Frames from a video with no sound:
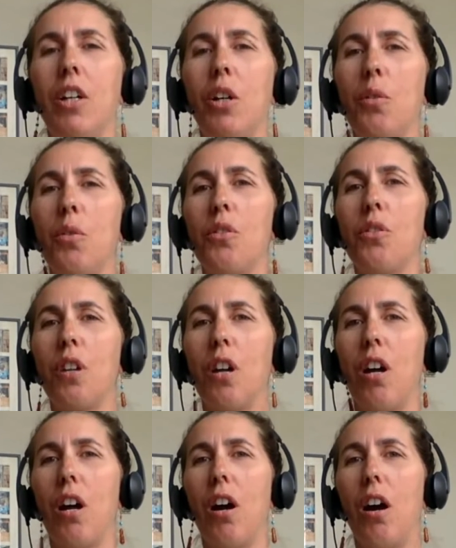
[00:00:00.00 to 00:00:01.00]
goes
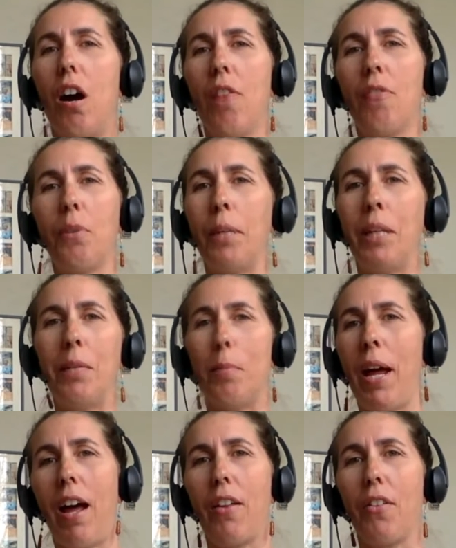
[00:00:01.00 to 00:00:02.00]
off the beaten
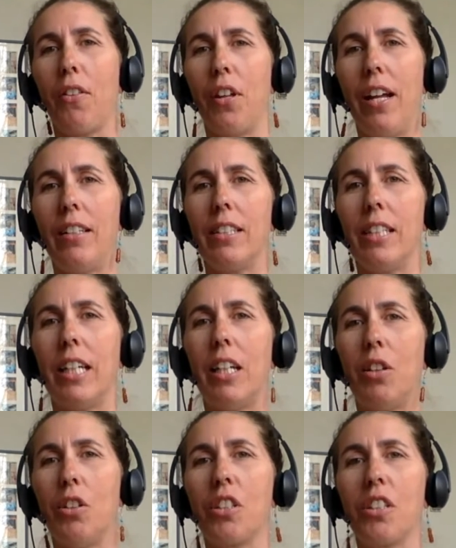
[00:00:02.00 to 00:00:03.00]
path and
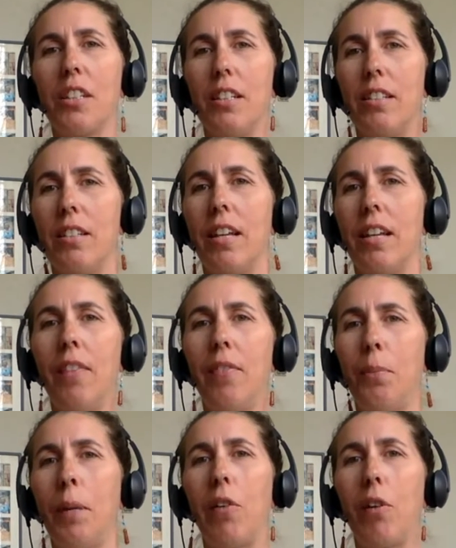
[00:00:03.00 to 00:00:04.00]
he looks into the
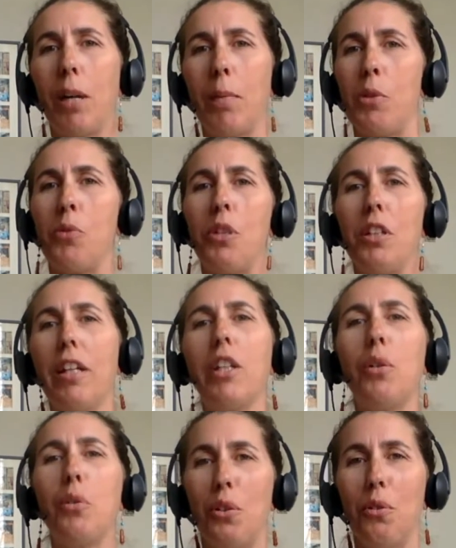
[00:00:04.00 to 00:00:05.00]
heavy biochemistry like
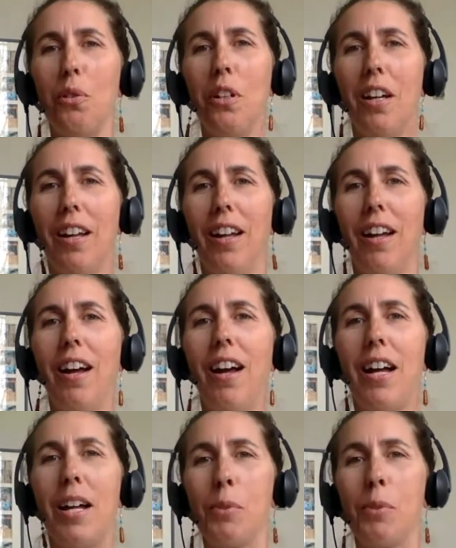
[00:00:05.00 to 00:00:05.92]
you do. Mm-hmm.